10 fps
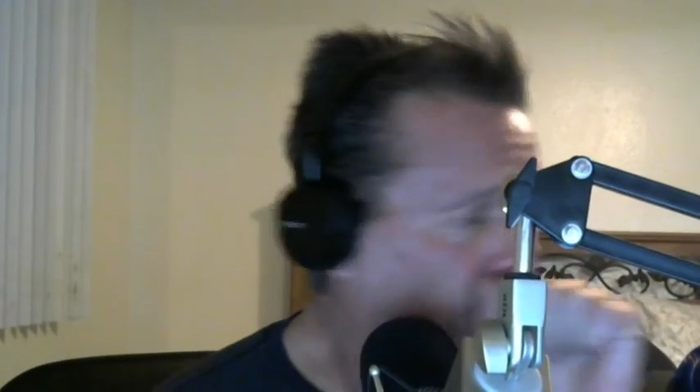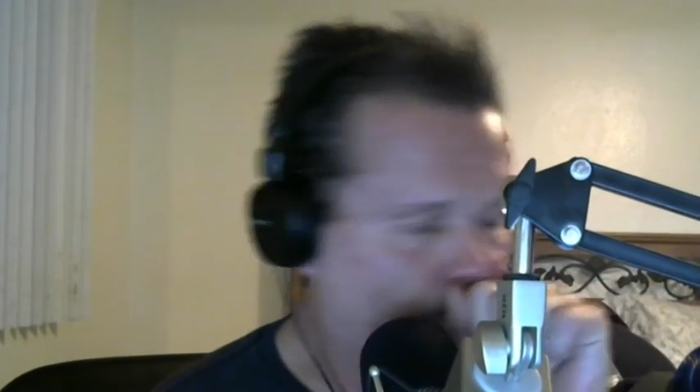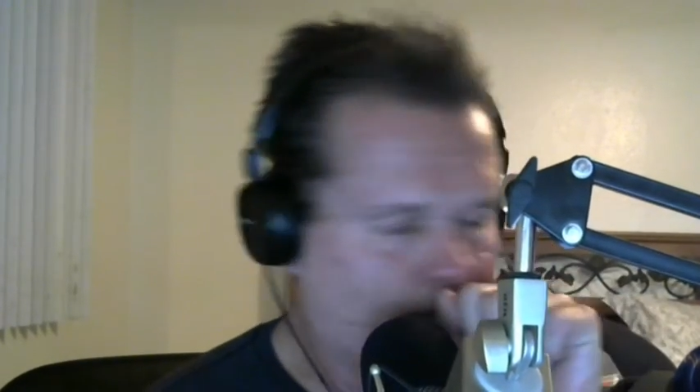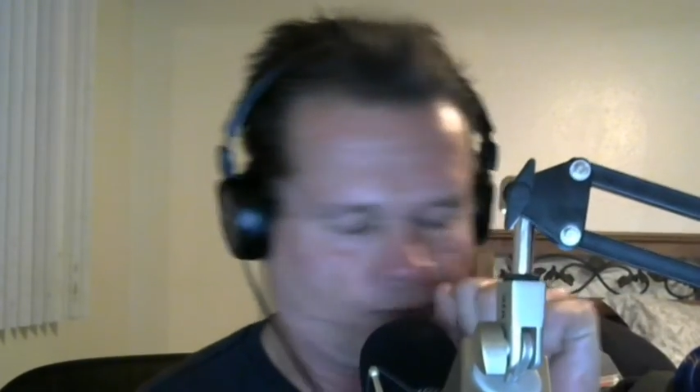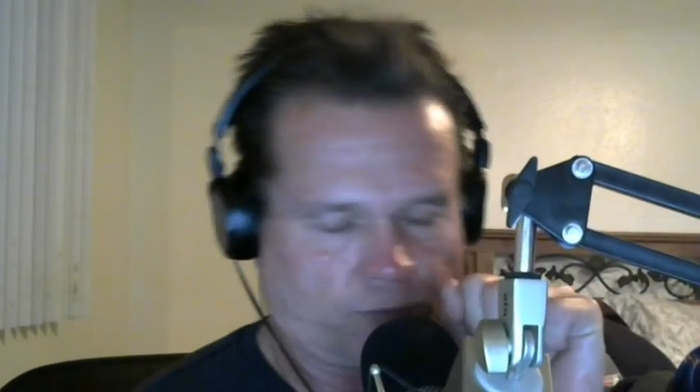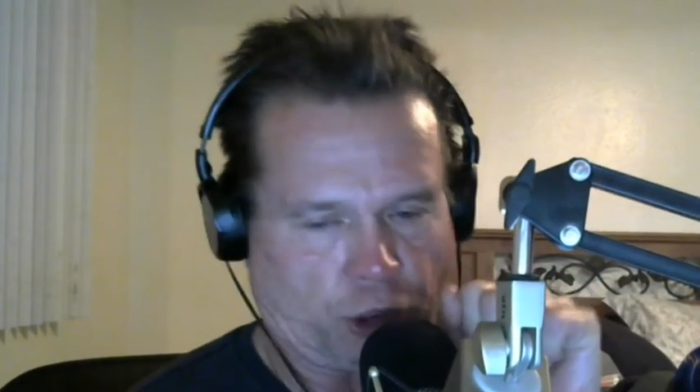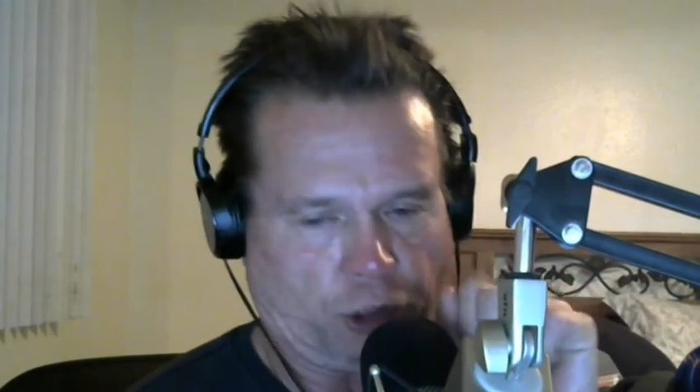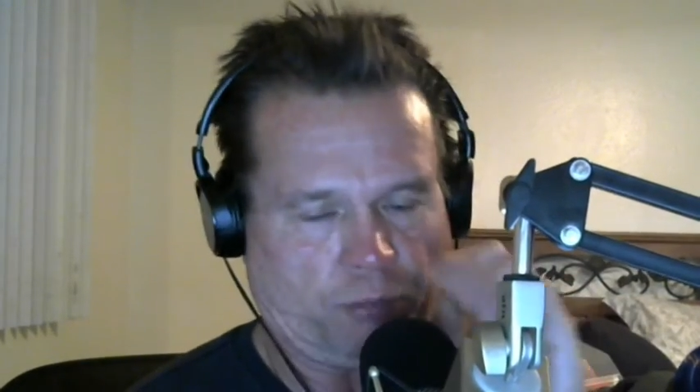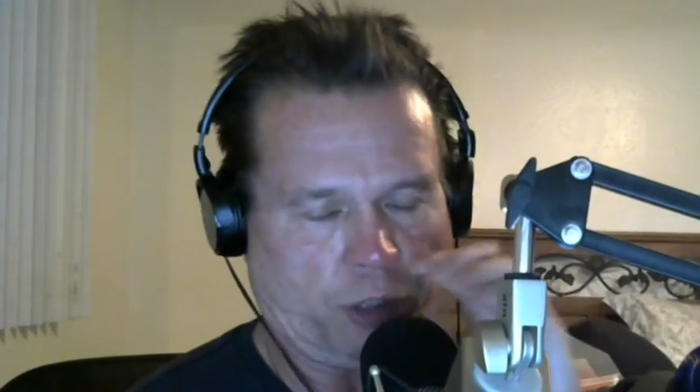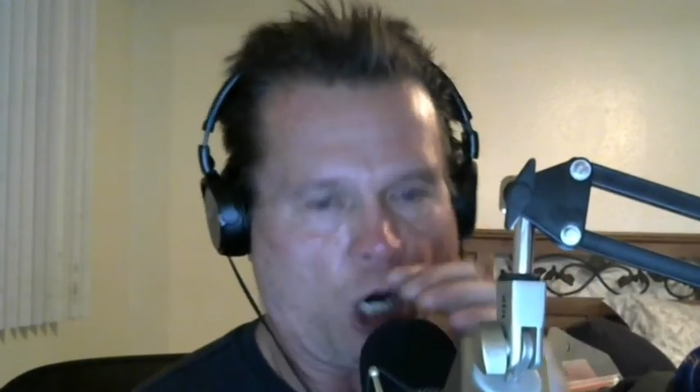
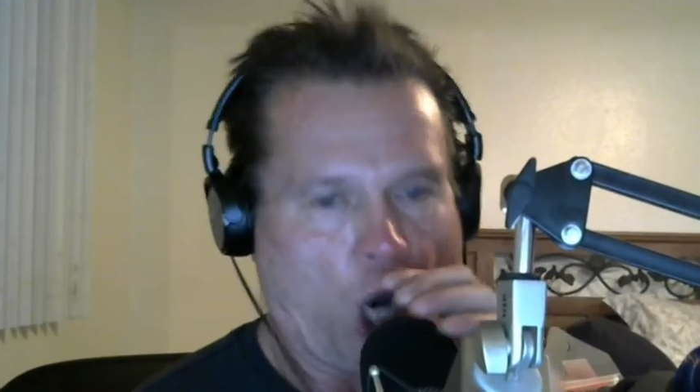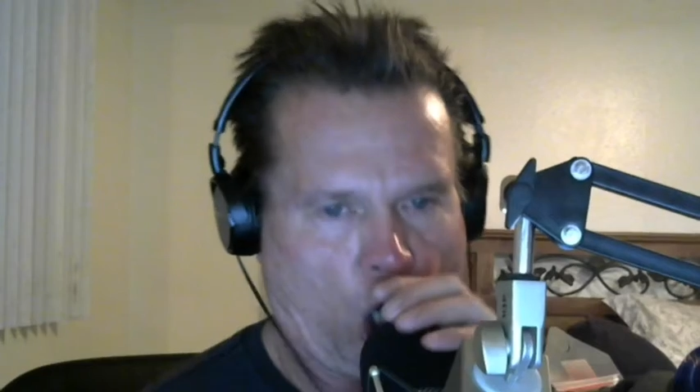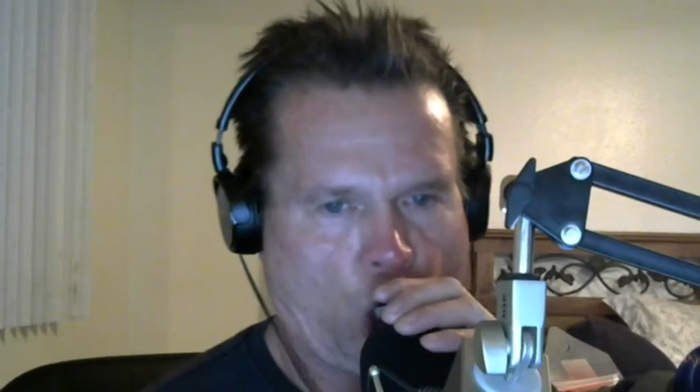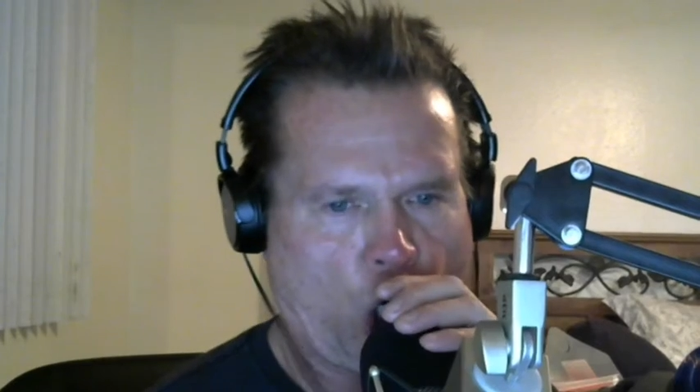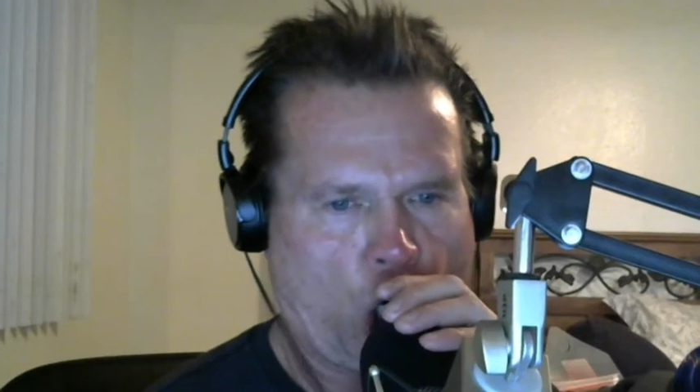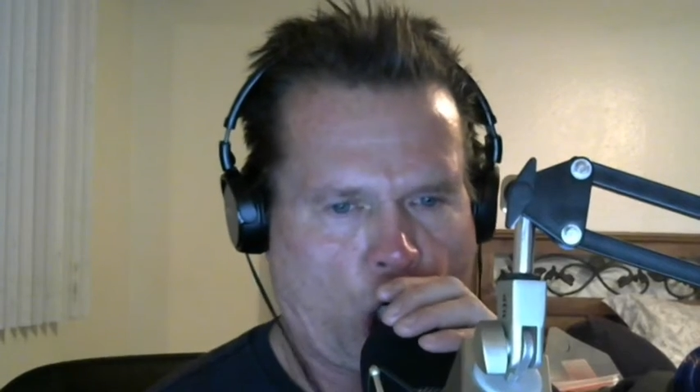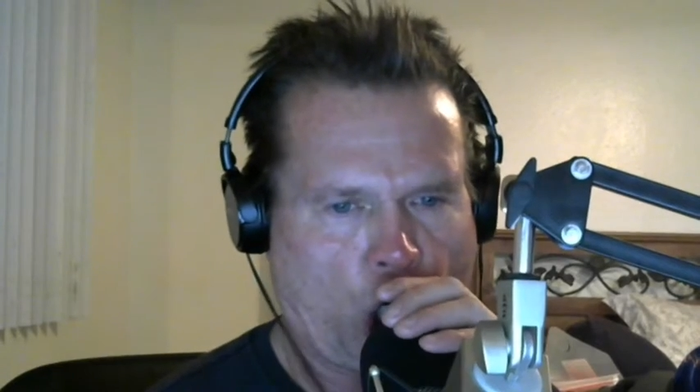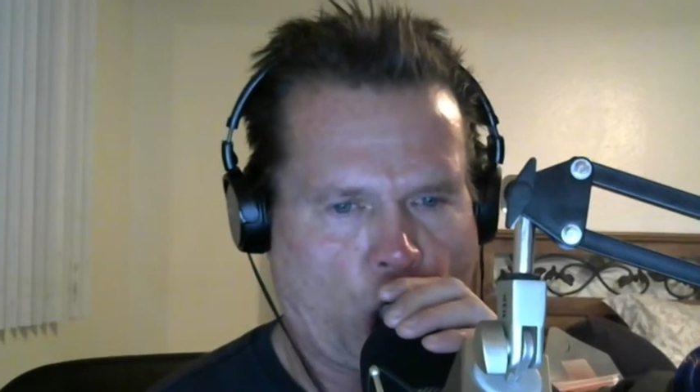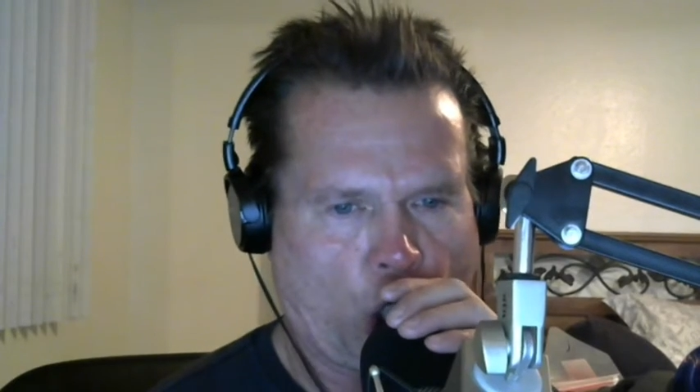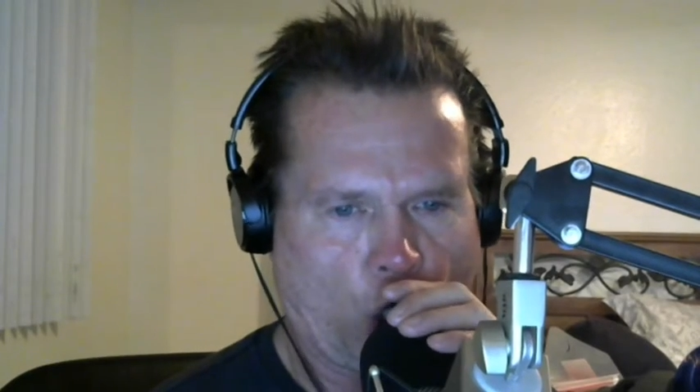Excuse me. La, la,
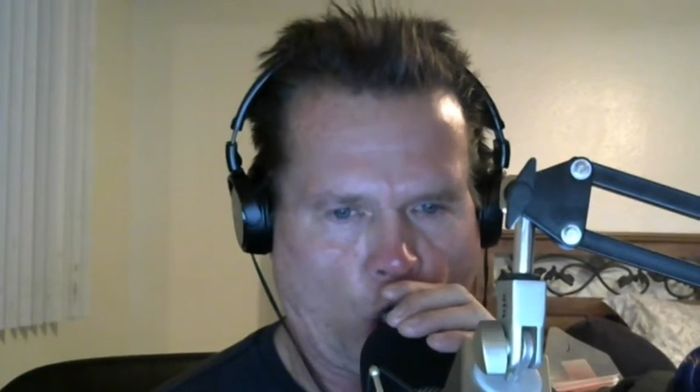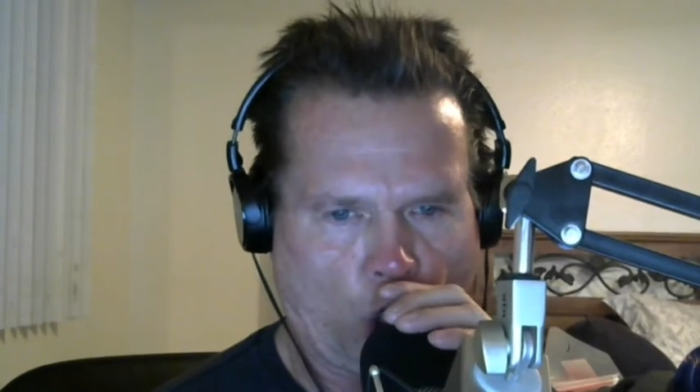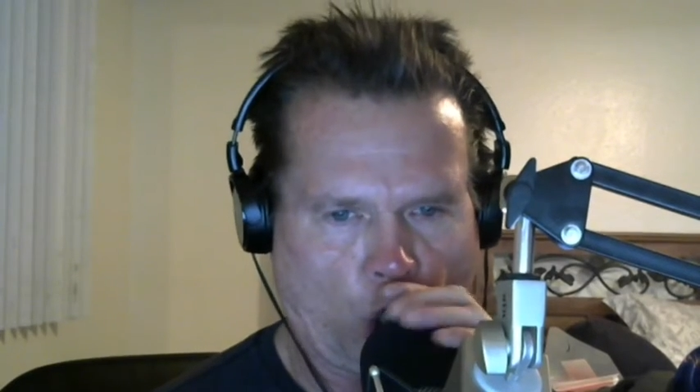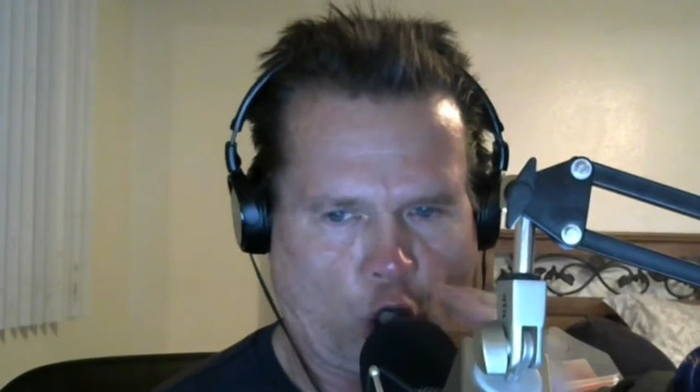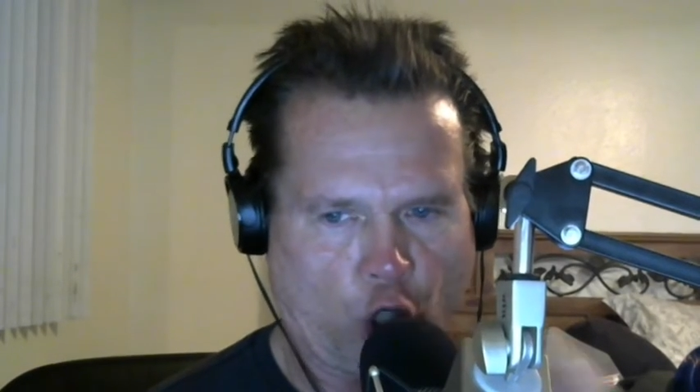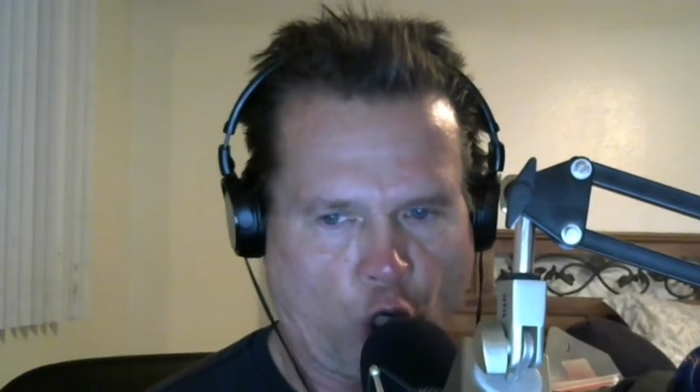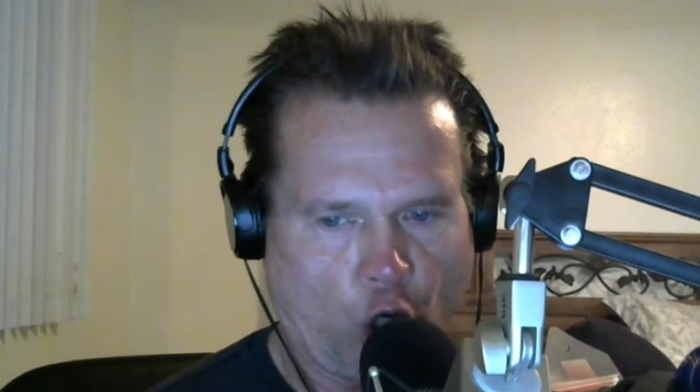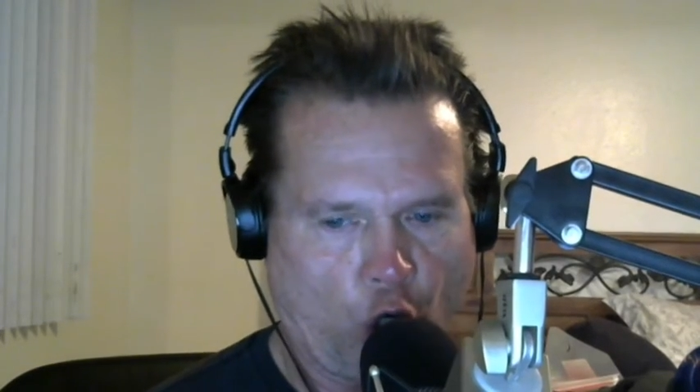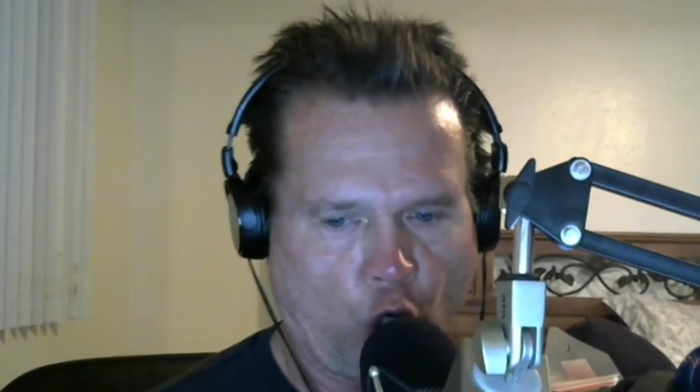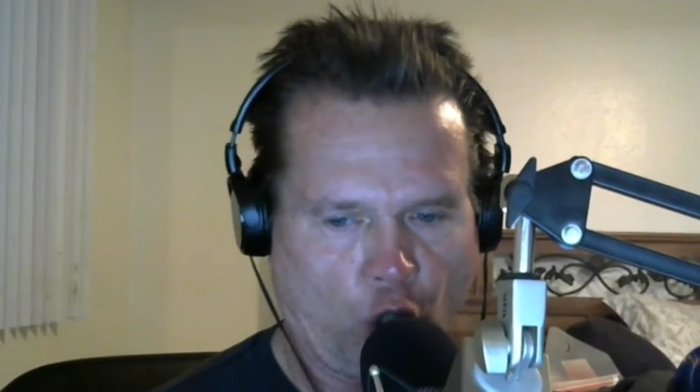la, la, la, la, la,
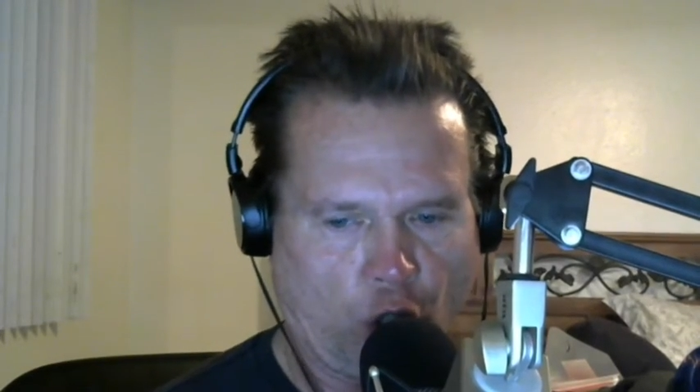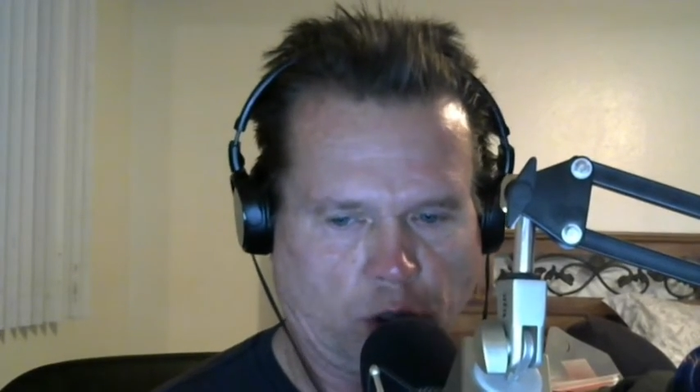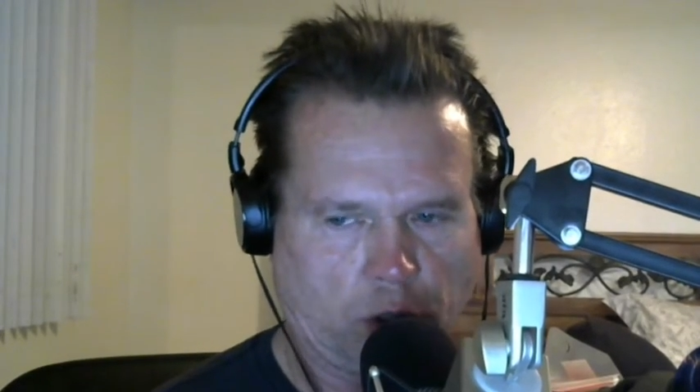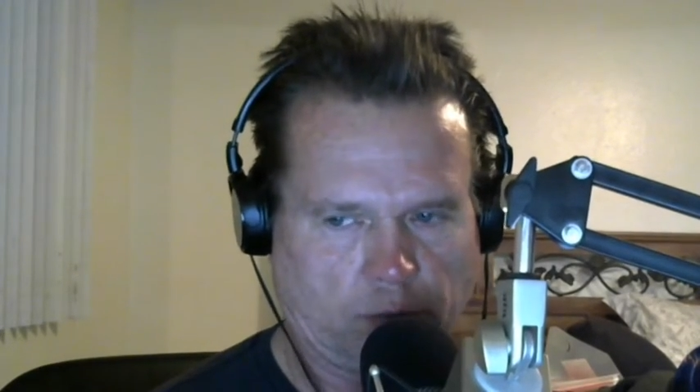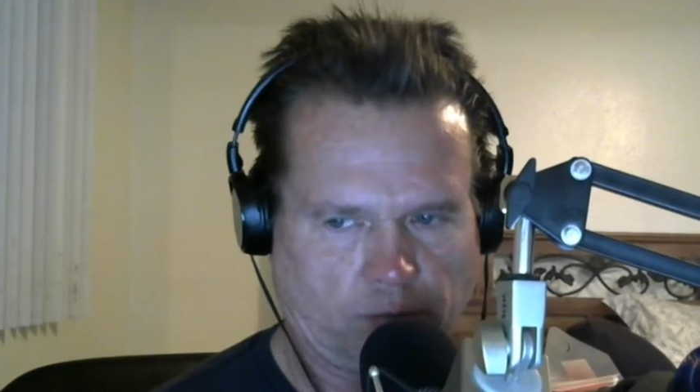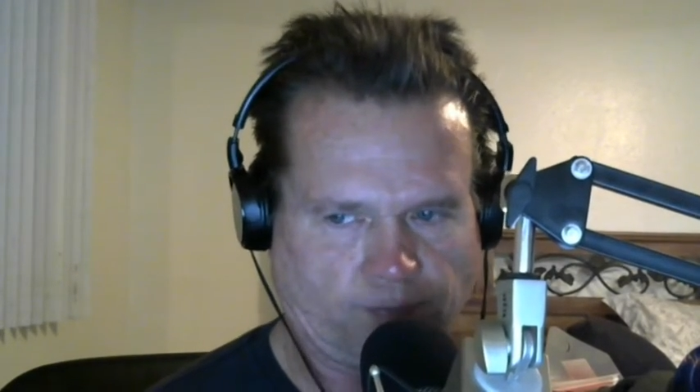la.